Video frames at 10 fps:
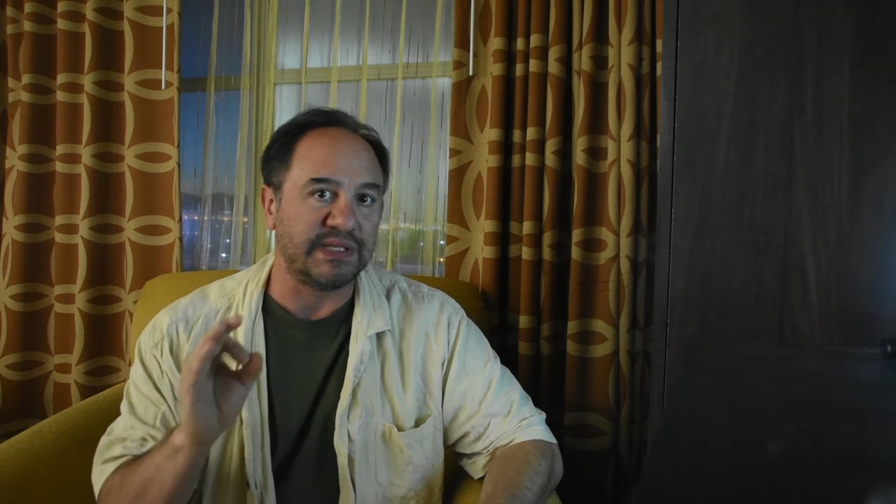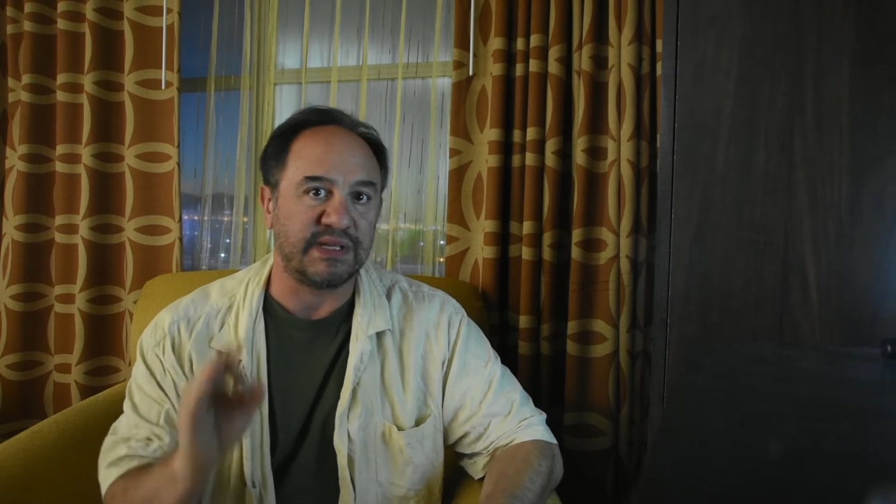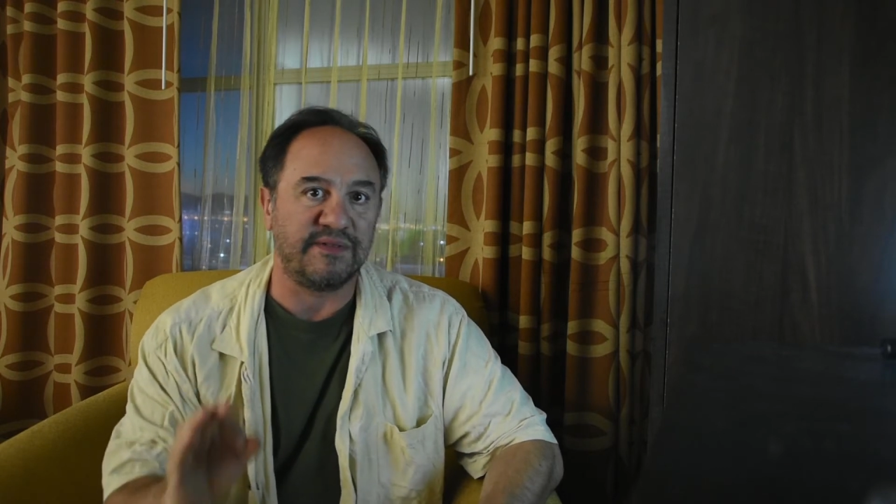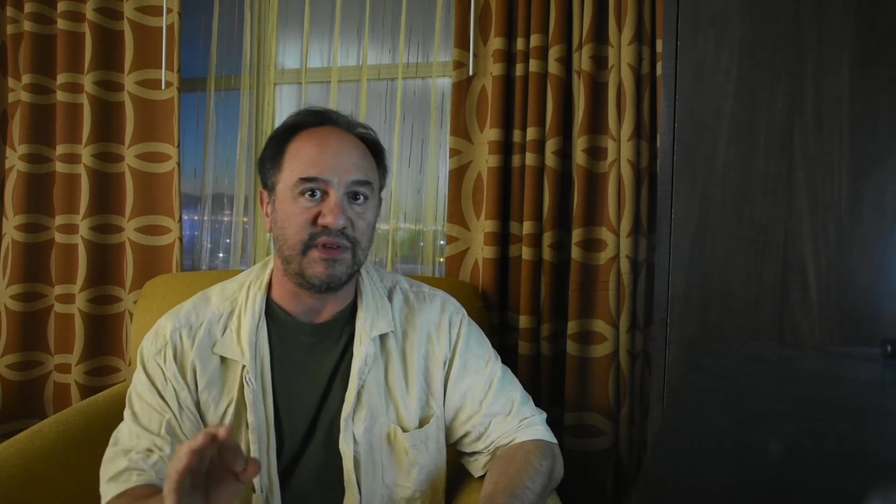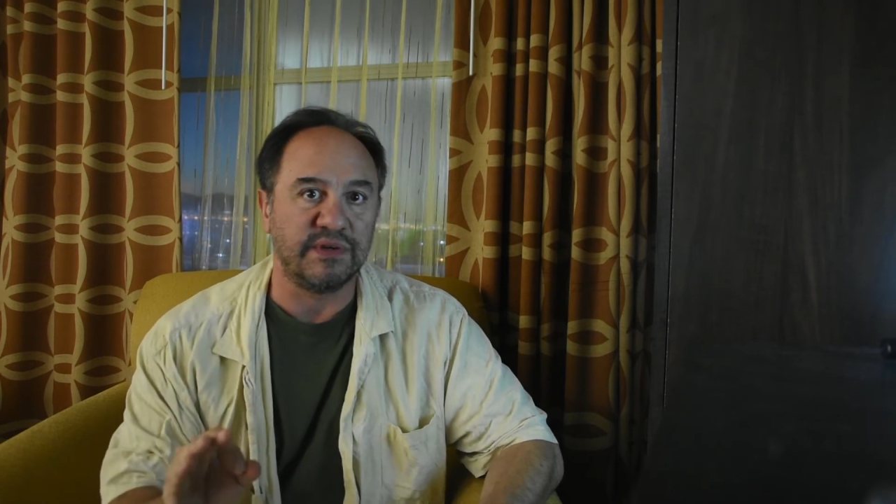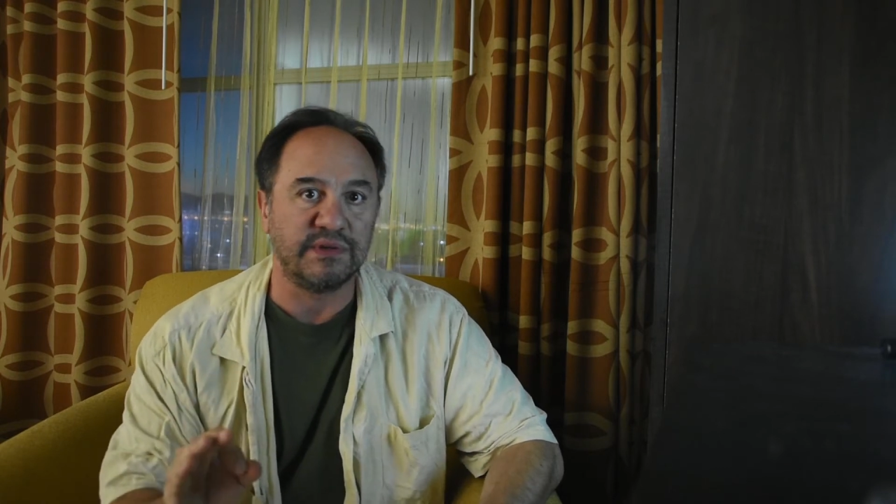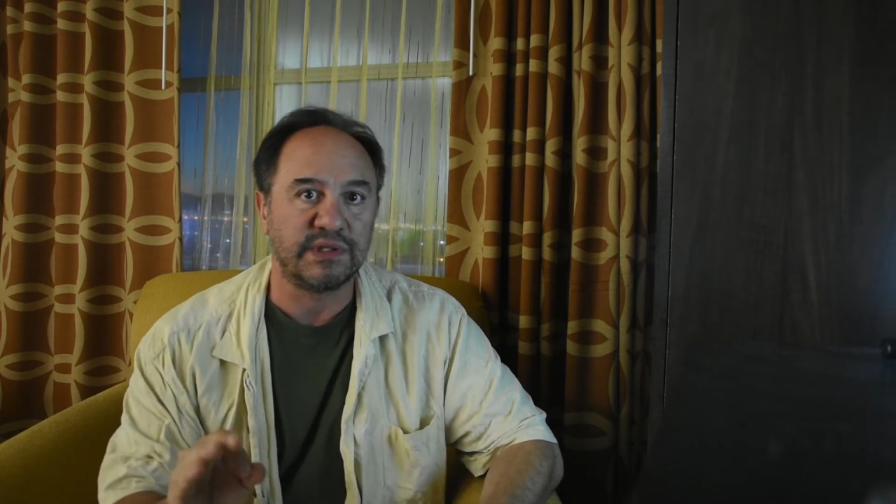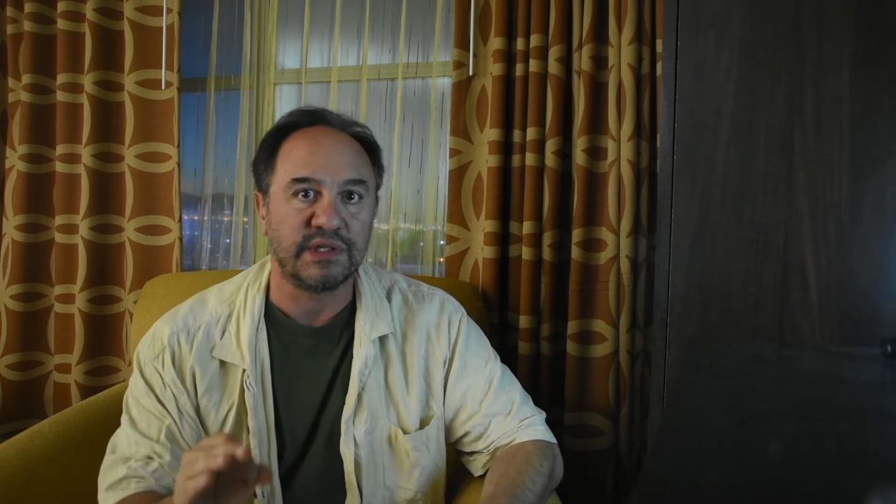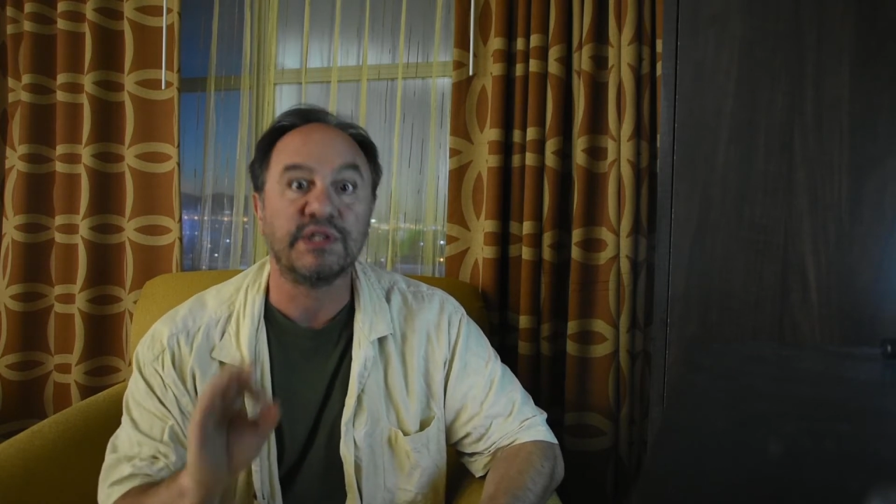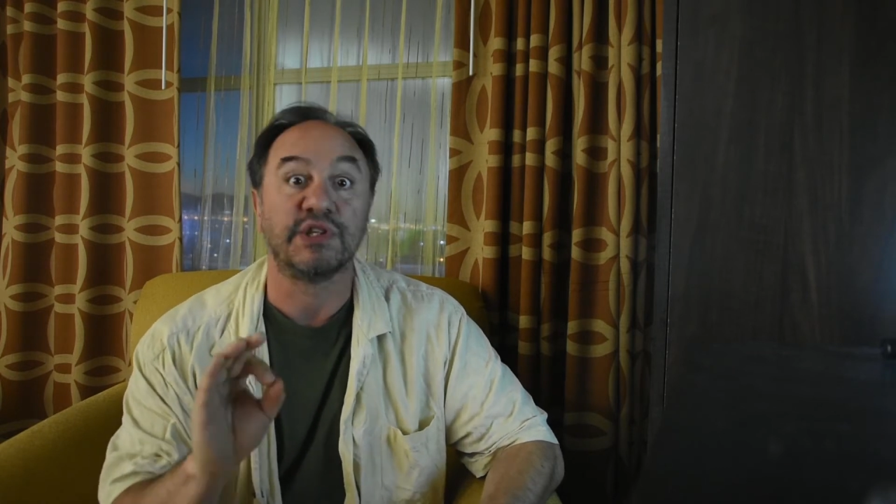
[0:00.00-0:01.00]

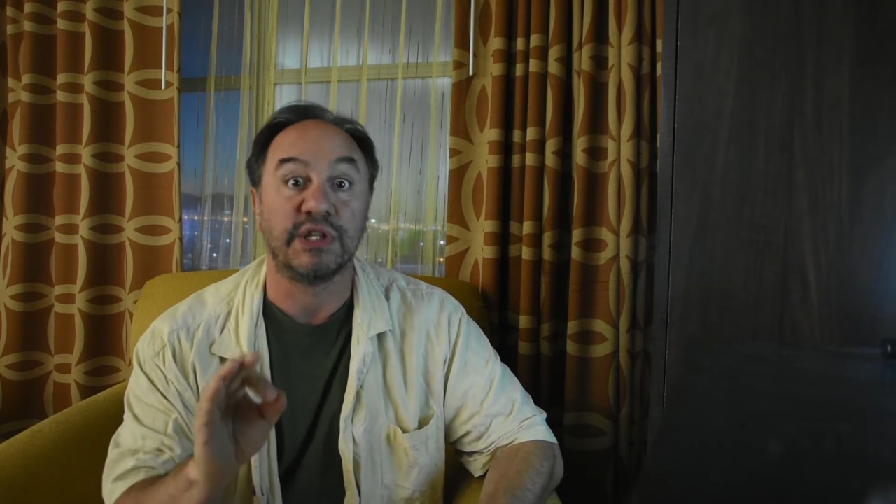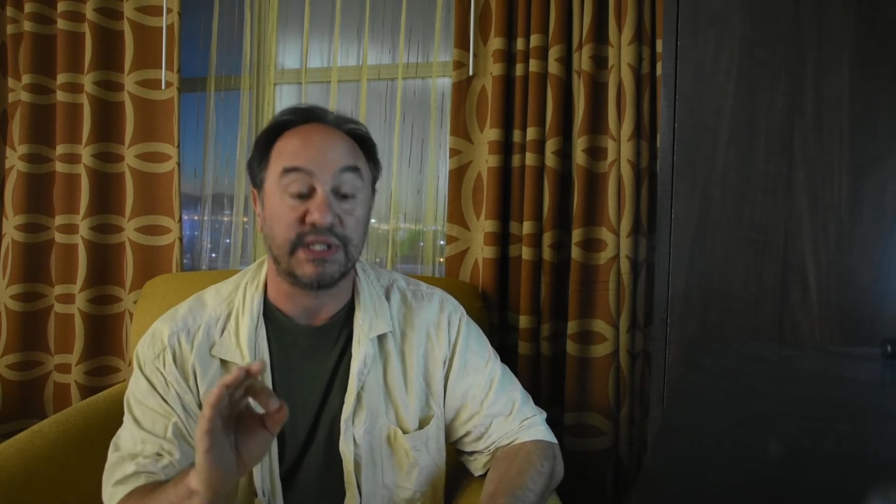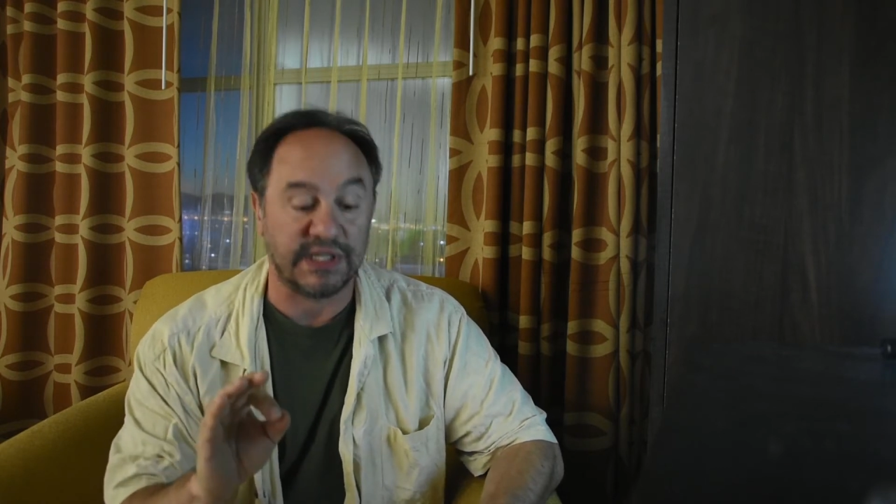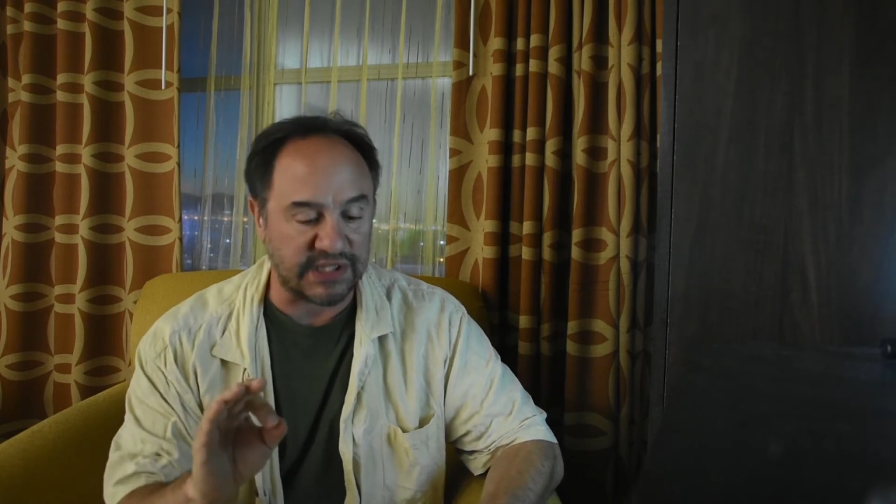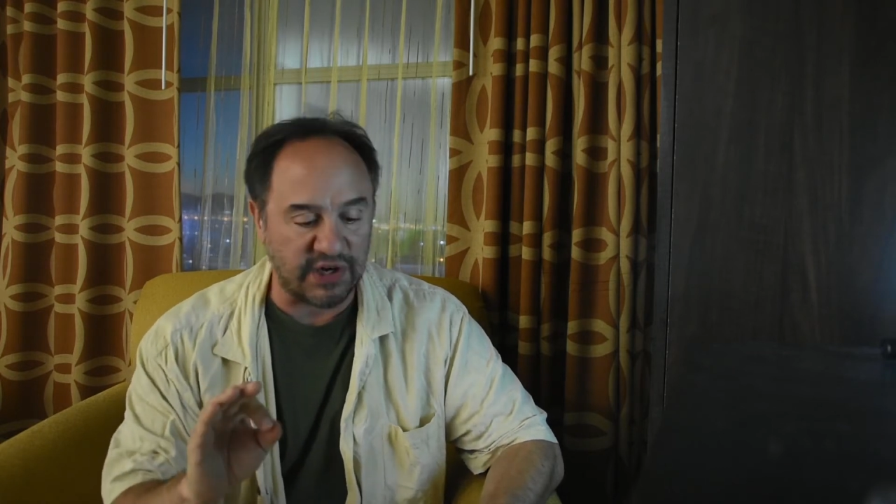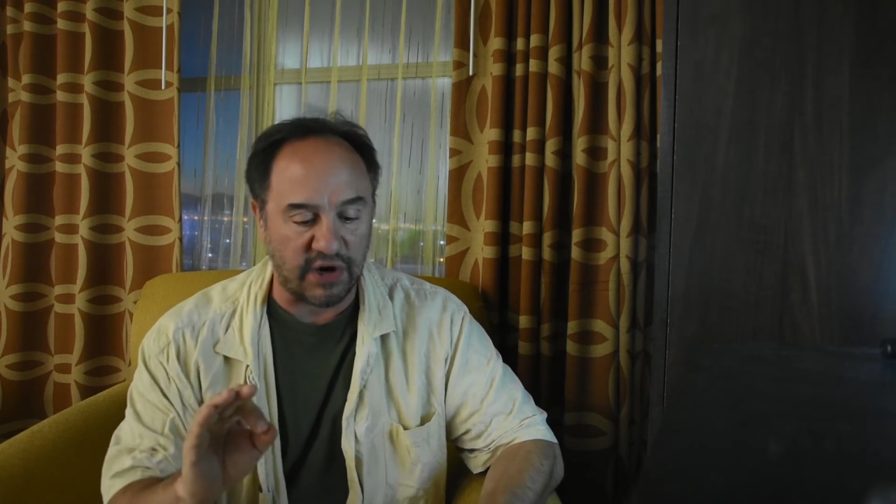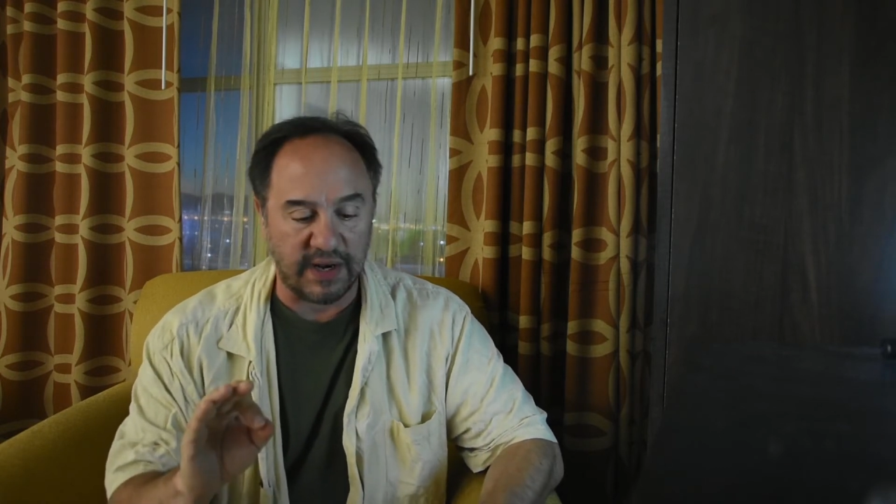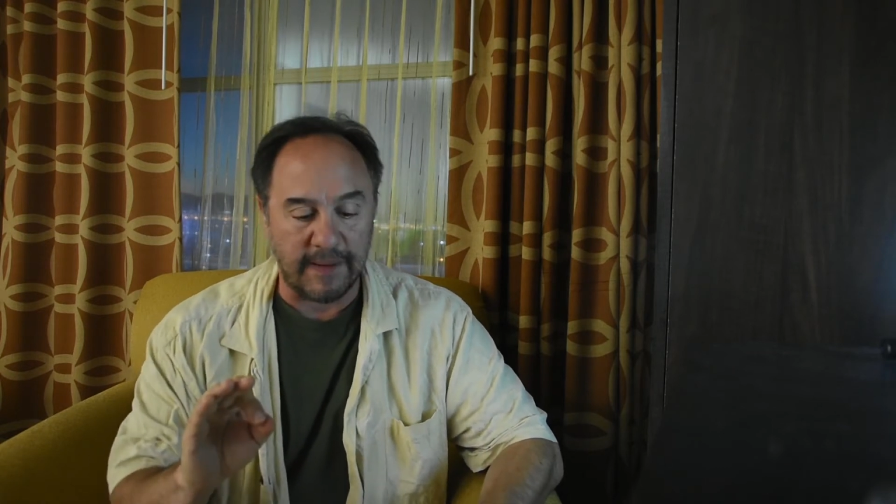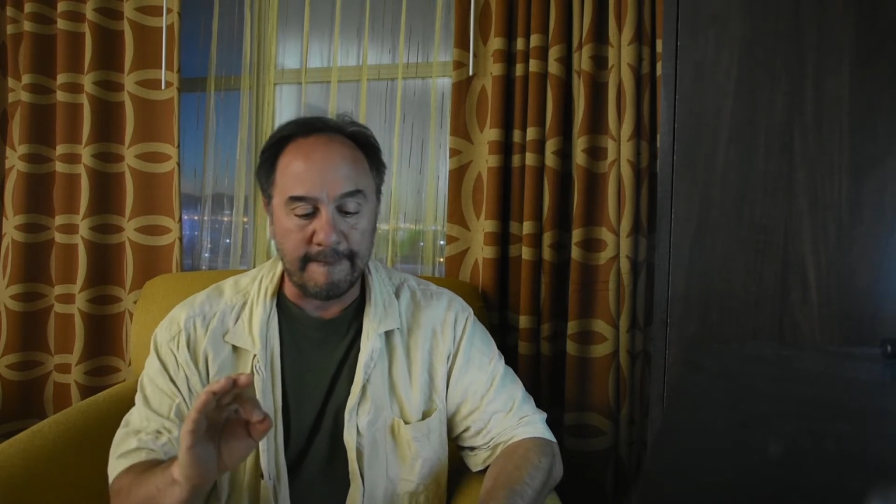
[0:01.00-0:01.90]
confused. So let's get started.